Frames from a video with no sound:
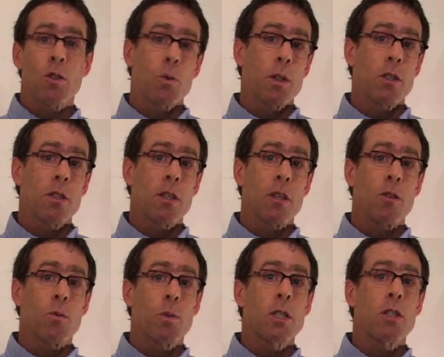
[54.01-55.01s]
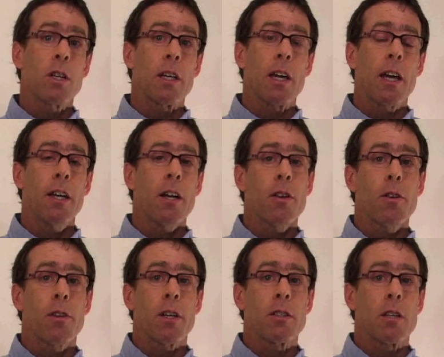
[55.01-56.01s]
twisting, reaching, and other
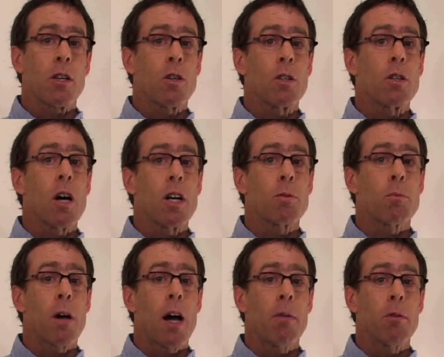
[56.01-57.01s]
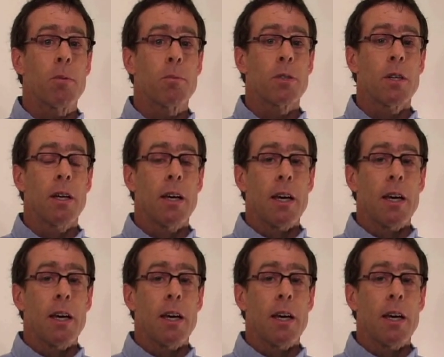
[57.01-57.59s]
things that could cause problems.